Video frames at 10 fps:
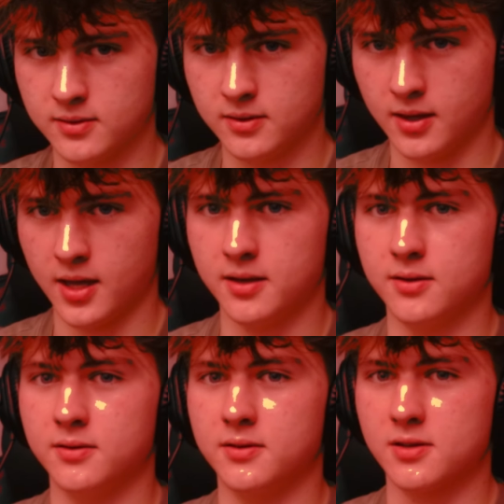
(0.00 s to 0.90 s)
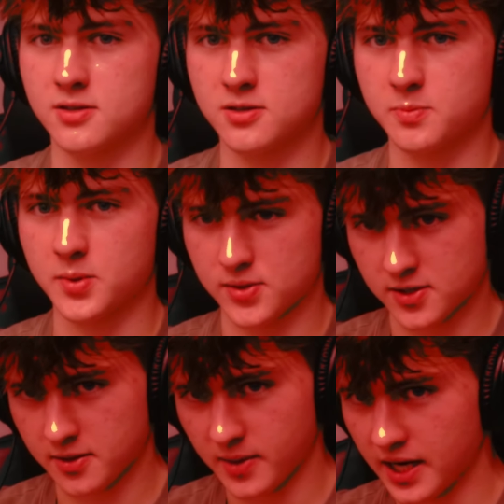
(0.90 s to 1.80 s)
Then dispose of
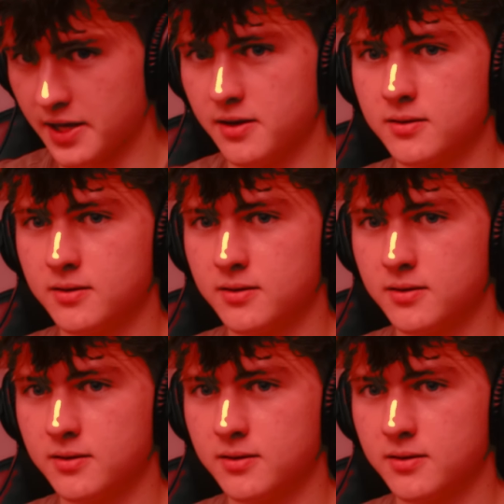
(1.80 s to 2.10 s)
the body.